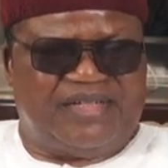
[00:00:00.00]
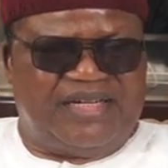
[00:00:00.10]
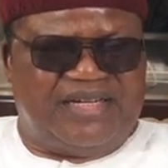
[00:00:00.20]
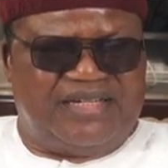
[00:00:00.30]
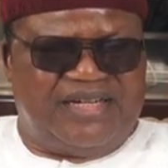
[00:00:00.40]

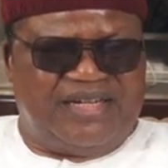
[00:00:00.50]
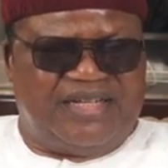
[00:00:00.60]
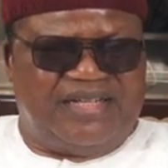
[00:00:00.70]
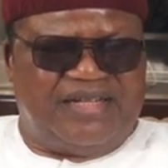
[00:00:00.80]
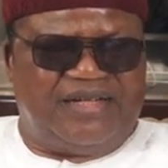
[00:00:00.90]

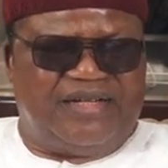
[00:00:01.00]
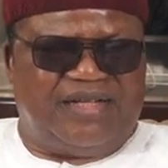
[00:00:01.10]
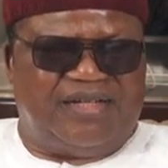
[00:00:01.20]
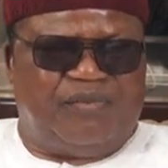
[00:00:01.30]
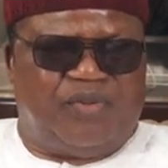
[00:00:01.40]

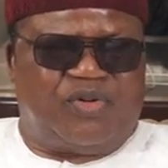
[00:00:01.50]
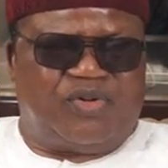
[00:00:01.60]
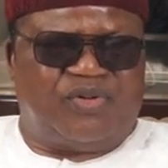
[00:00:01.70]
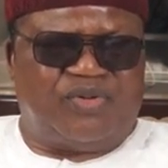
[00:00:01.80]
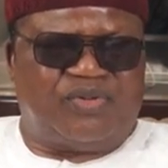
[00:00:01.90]
The
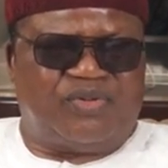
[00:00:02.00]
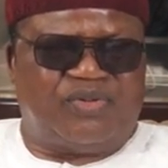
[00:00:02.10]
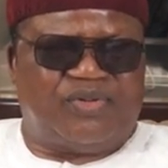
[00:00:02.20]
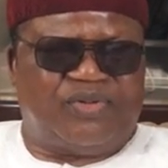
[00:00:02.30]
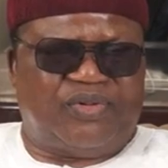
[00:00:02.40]
book
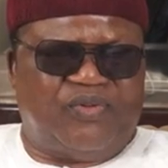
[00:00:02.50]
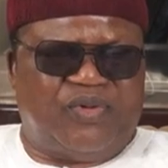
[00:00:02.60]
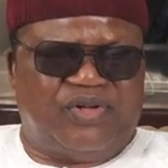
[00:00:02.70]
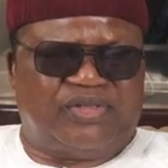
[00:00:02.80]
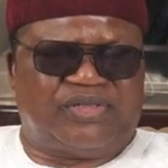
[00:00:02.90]

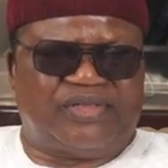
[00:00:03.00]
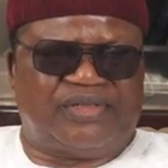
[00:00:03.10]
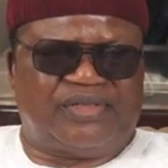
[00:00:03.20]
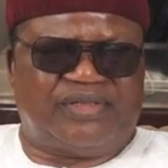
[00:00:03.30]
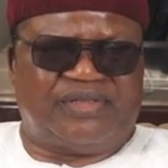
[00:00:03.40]
was
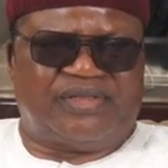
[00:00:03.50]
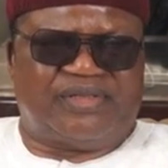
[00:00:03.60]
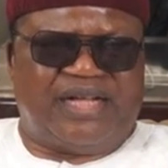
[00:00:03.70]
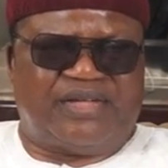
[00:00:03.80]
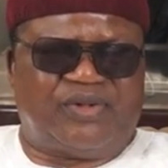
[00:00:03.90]

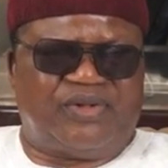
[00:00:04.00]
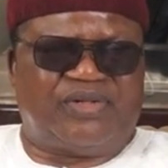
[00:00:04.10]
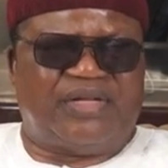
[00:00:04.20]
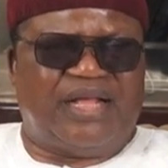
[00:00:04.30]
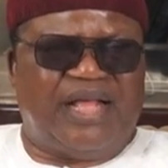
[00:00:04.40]
titled
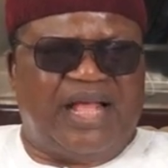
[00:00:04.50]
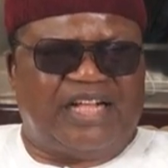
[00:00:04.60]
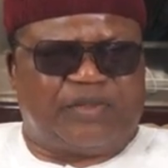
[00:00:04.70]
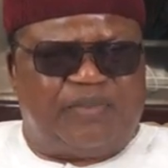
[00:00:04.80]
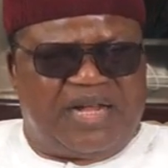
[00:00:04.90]

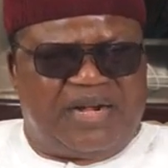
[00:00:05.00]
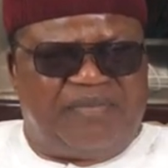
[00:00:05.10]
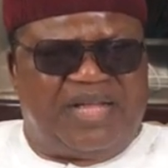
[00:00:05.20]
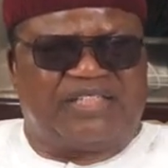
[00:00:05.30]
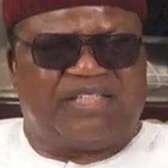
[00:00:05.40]

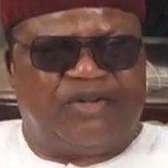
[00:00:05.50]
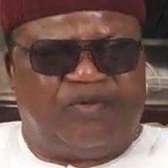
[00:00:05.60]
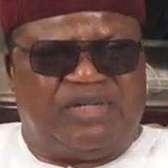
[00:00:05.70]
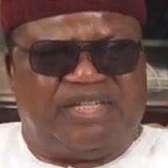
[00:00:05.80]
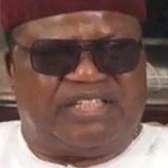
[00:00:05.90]
Experiment
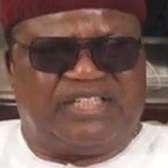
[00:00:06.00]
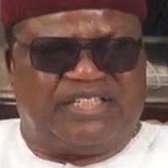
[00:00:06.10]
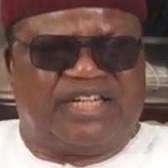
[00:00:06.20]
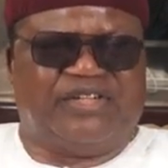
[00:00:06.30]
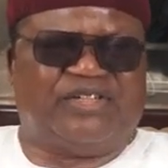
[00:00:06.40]
with
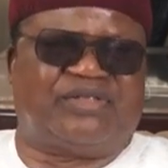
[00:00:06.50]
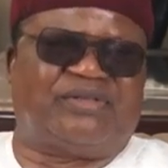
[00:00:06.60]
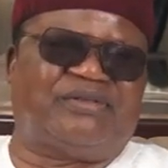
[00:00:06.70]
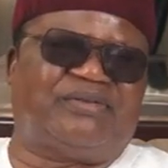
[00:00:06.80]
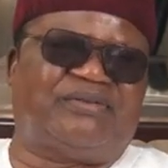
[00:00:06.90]
Disintegration,
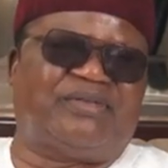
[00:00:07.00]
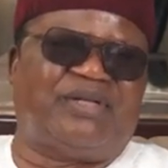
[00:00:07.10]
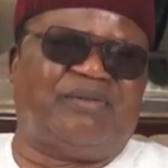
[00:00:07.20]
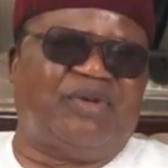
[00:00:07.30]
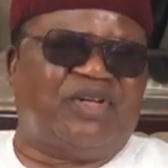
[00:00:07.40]

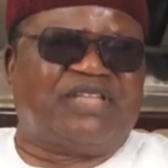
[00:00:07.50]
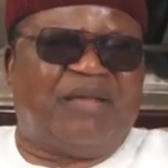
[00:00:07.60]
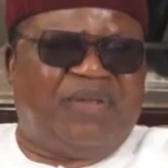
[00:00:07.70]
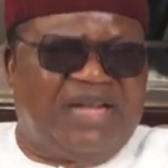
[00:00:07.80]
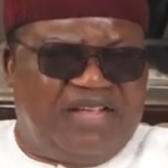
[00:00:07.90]
because I
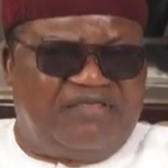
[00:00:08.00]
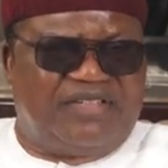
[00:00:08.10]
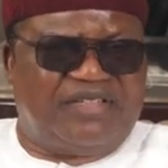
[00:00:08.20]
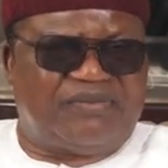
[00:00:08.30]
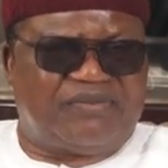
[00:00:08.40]

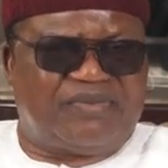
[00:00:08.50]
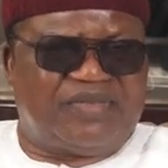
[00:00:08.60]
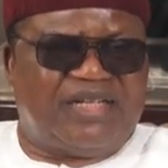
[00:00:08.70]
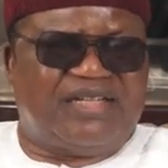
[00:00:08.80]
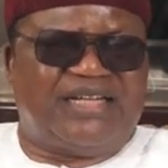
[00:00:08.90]
believed
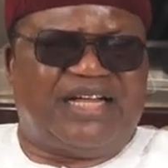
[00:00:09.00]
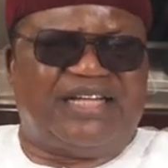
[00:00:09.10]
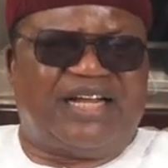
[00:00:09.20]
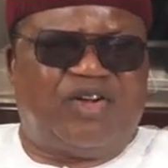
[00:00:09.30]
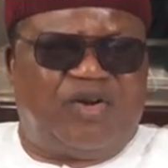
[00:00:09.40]
that
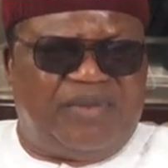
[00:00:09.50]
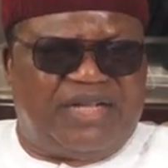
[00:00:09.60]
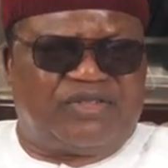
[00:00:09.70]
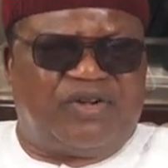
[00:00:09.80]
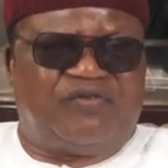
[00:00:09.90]
the
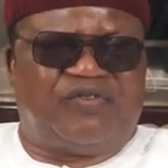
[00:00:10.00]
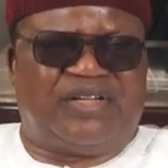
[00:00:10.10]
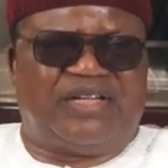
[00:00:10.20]
annulment of